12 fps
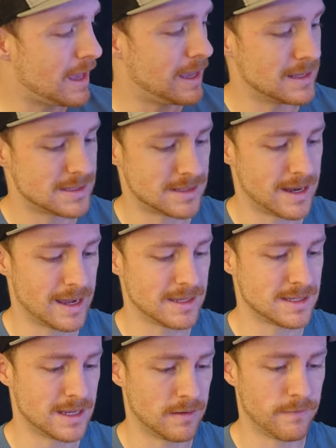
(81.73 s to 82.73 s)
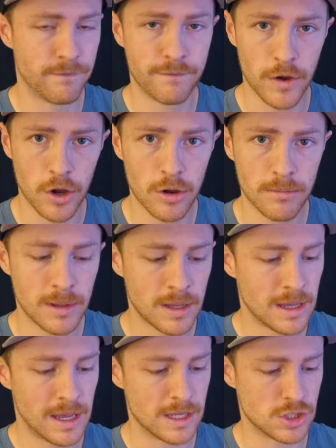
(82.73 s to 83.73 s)
It's nice and firm,
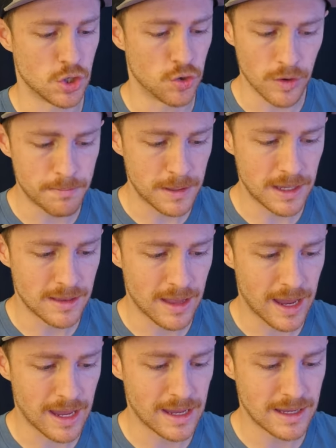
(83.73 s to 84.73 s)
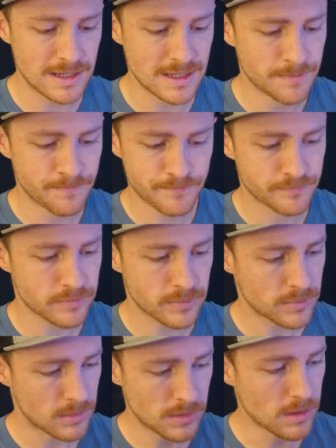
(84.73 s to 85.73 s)
it's grippy in the hand,
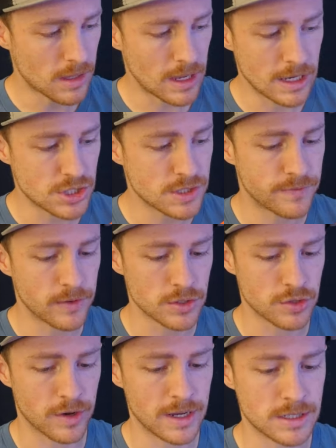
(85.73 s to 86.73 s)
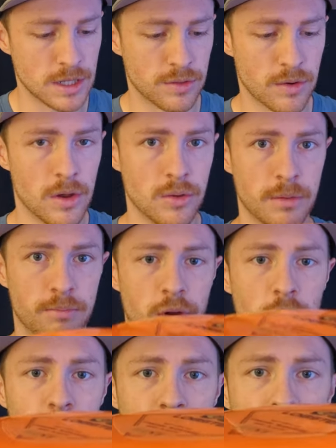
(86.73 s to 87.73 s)
it just feels great to throw. The
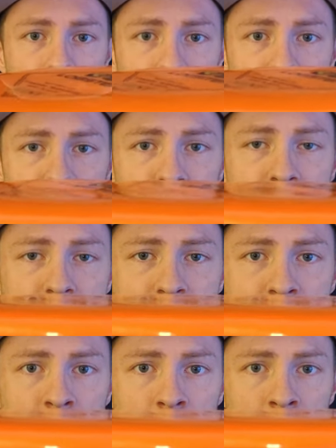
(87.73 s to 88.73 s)
profile of the disc